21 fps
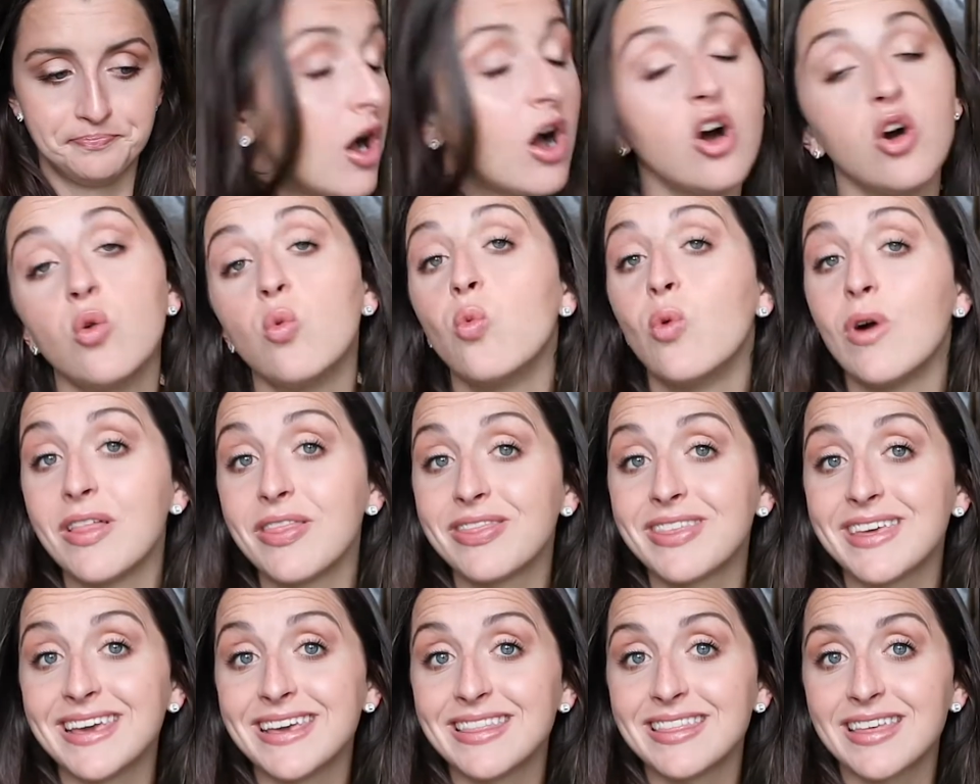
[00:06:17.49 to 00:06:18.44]
Oh, one
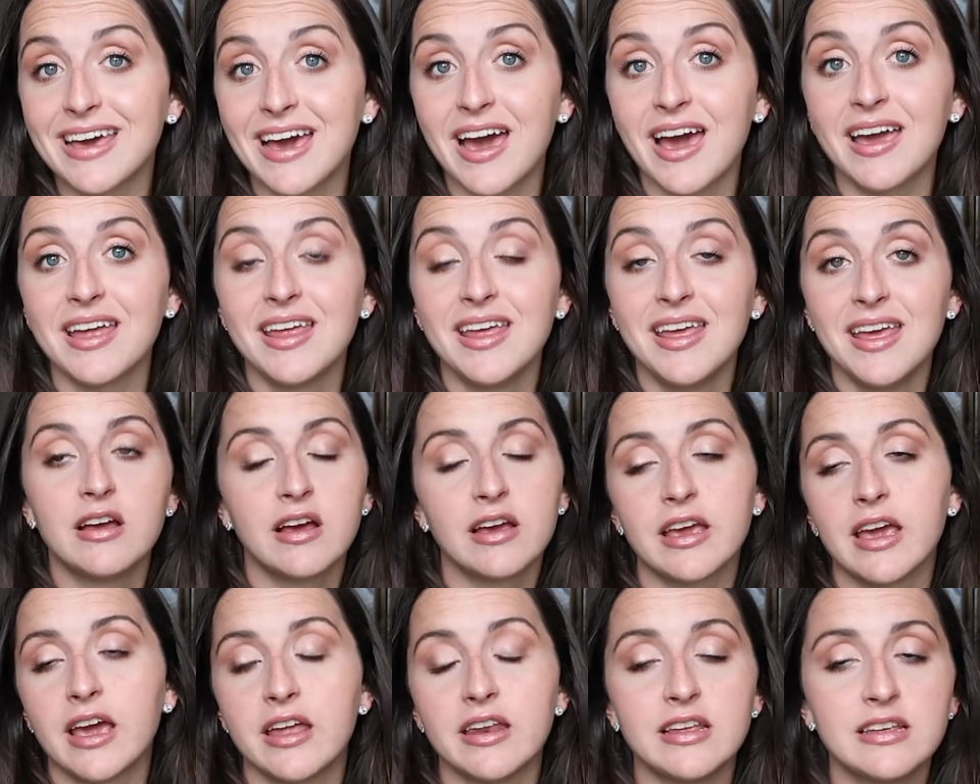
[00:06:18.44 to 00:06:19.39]
thing that
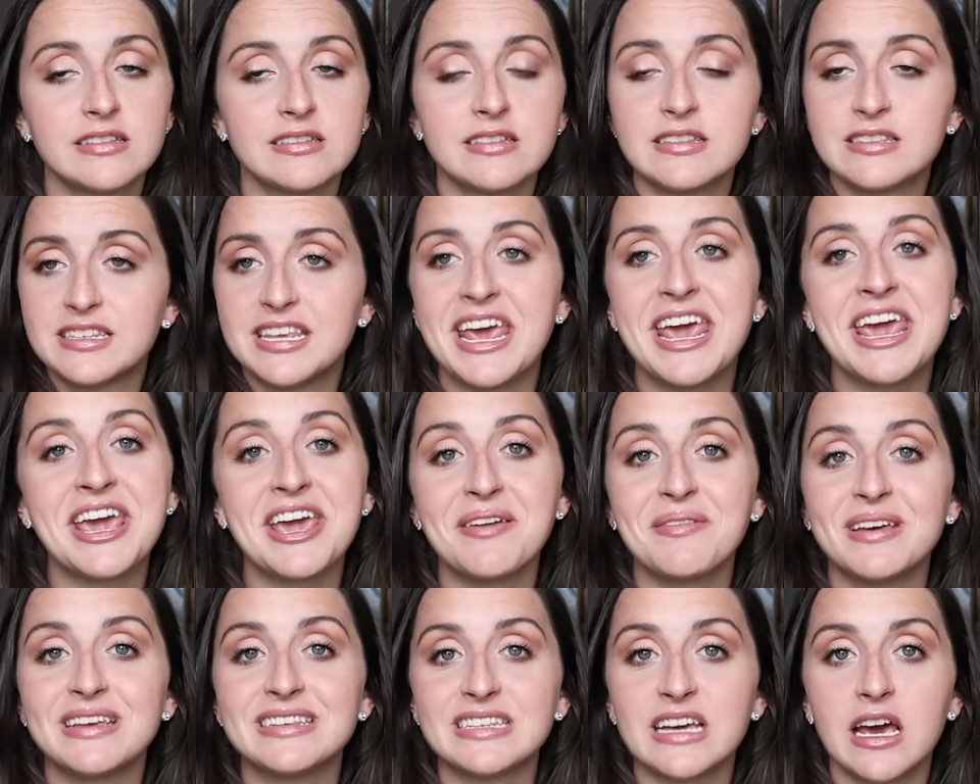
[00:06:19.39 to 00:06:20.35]
again is the
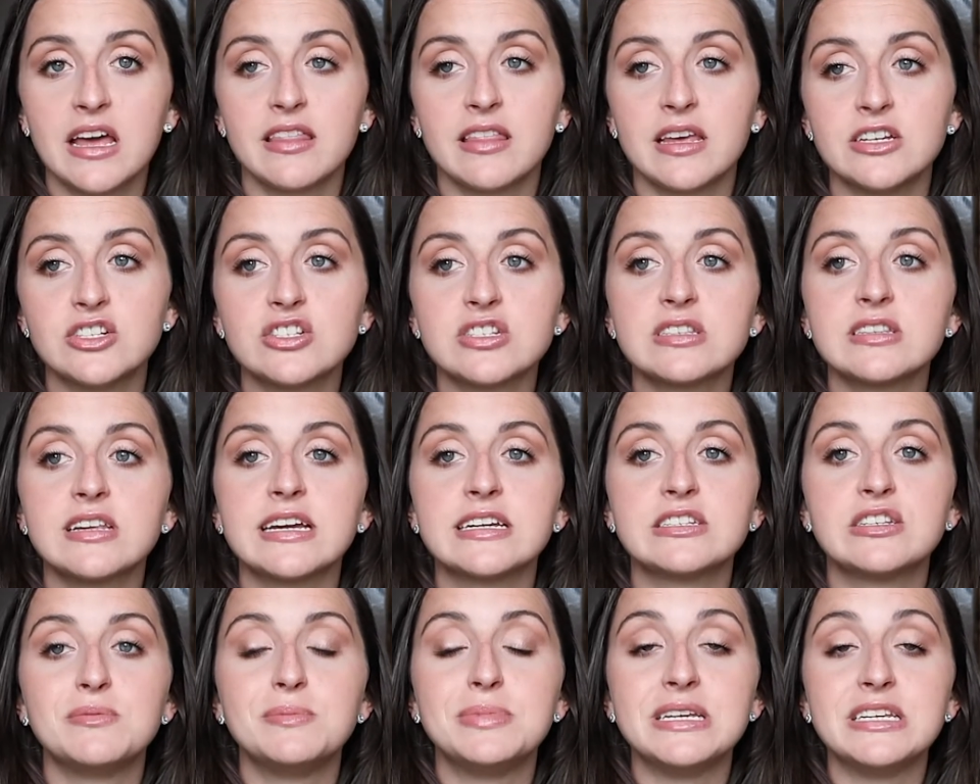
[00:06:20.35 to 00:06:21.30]
same is that they just
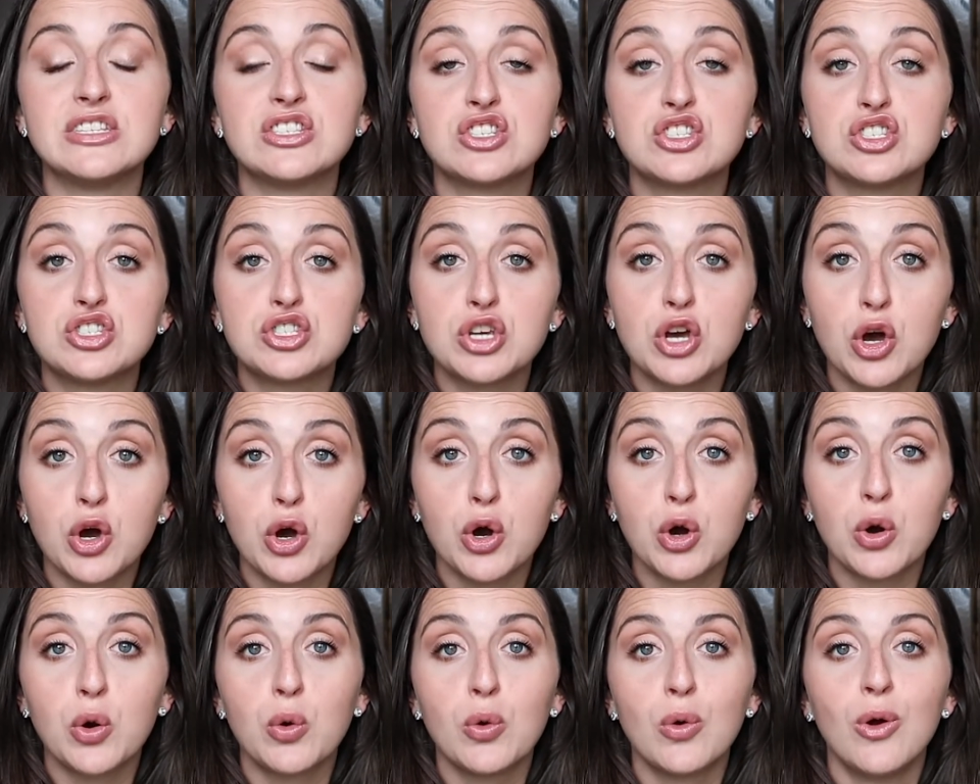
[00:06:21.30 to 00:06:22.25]
like to be
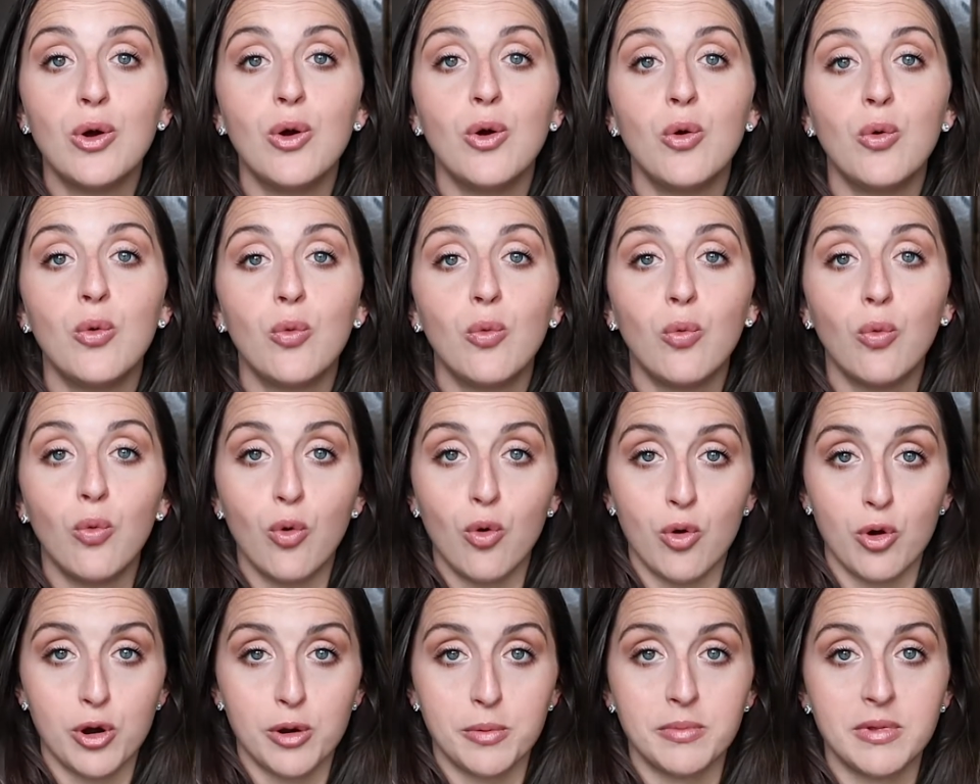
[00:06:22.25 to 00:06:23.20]
so
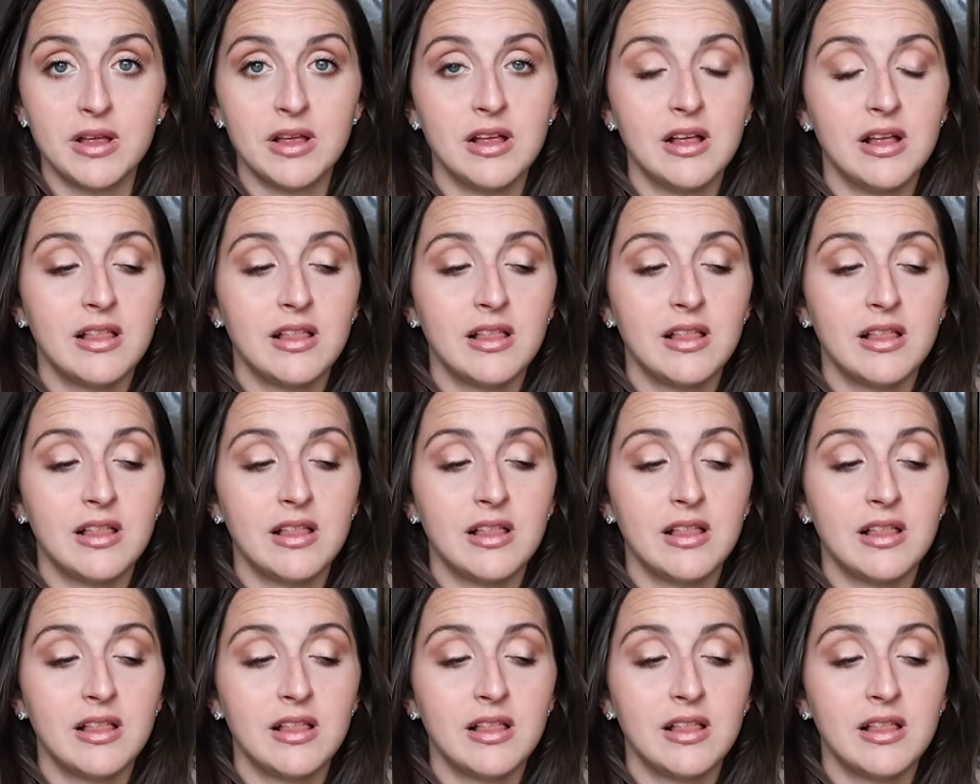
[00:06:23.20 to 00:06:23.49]
warm.